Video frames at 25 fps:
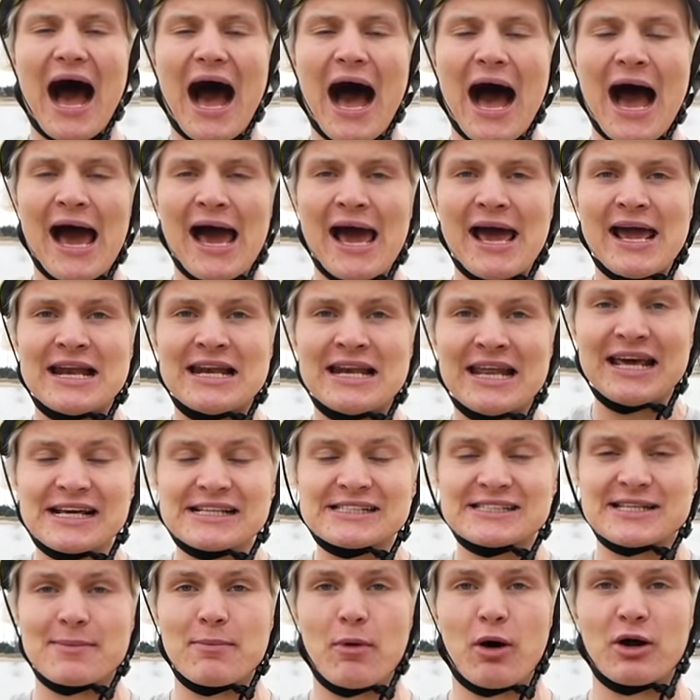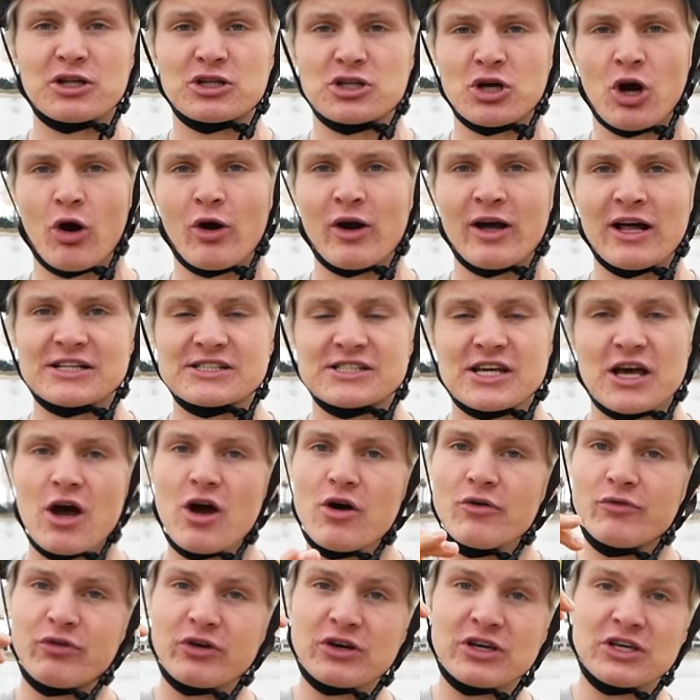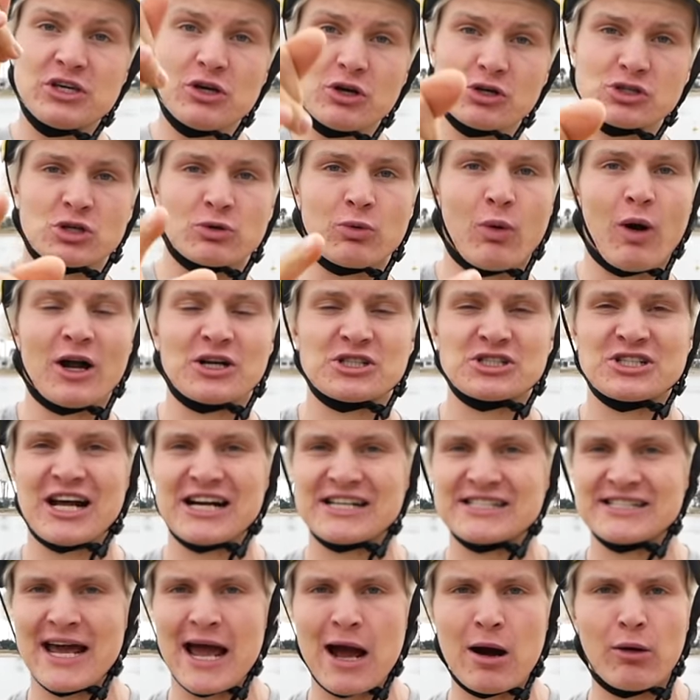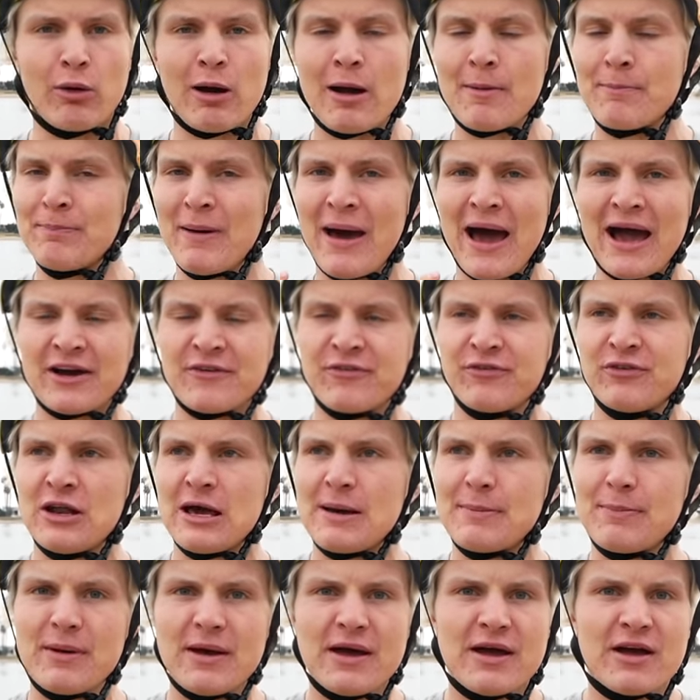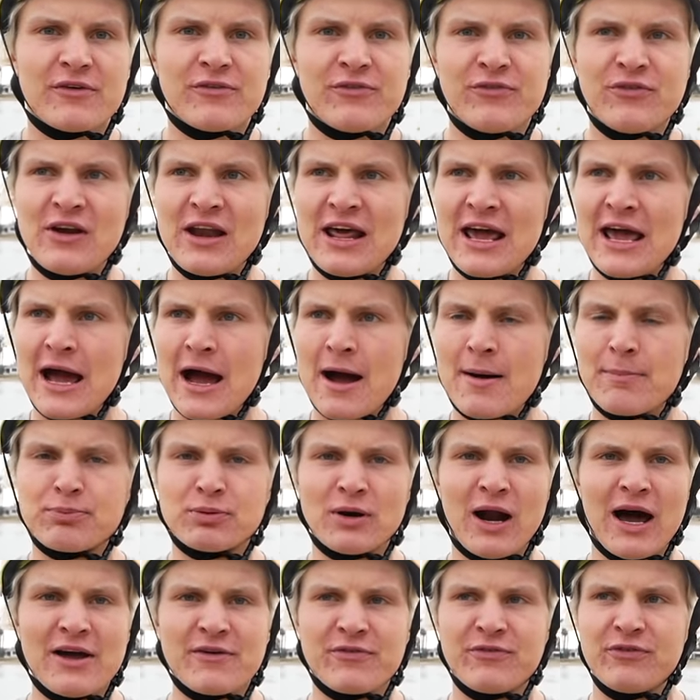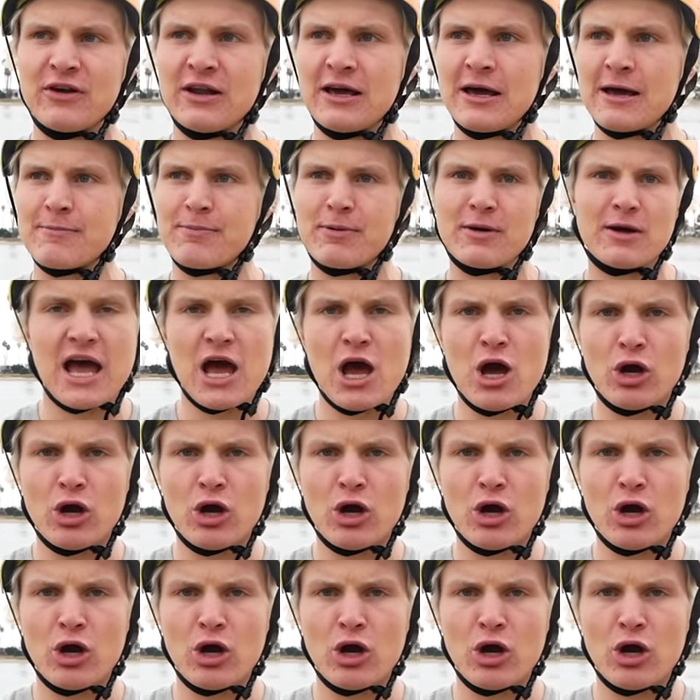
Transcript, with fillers: I link some more tutorials for you to watch, like tail whip, backflip, flare, bright flip.